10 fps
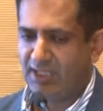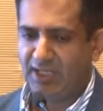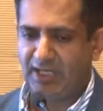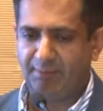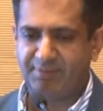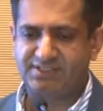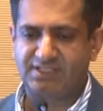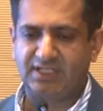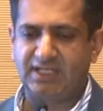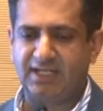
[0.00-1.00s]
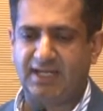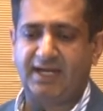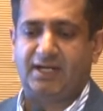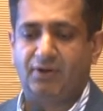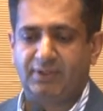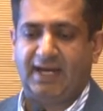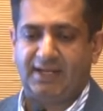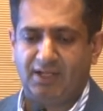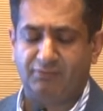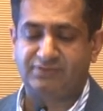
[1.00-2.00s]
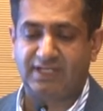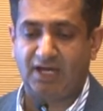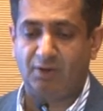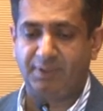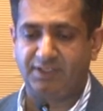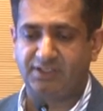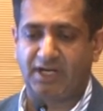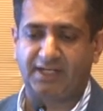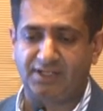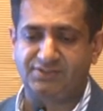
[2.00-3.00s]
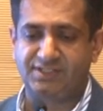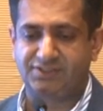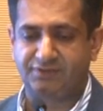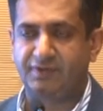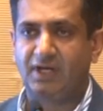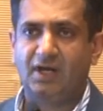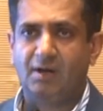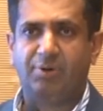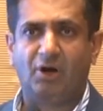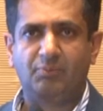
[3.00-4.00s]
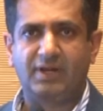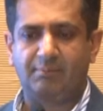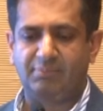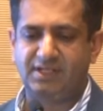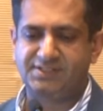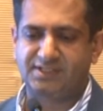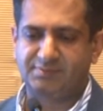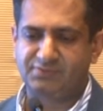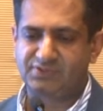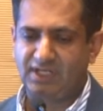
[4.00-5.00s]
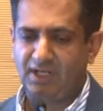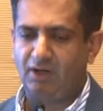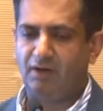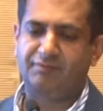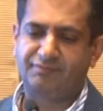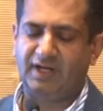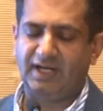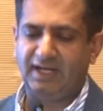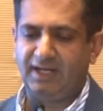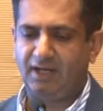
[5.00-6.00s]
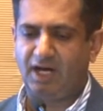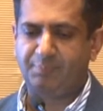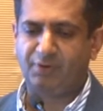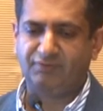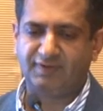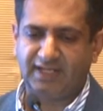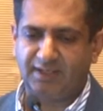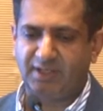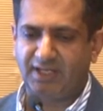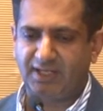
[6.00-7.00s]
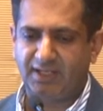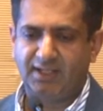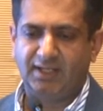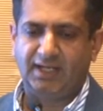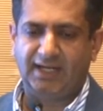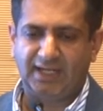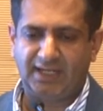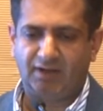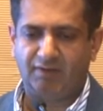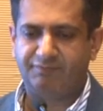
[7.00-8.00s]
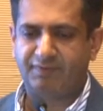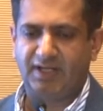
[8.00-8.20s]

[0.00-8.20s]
But certainly echo can obviously help in the diagnosis of pulmonary embolisms, of hypovolemia, of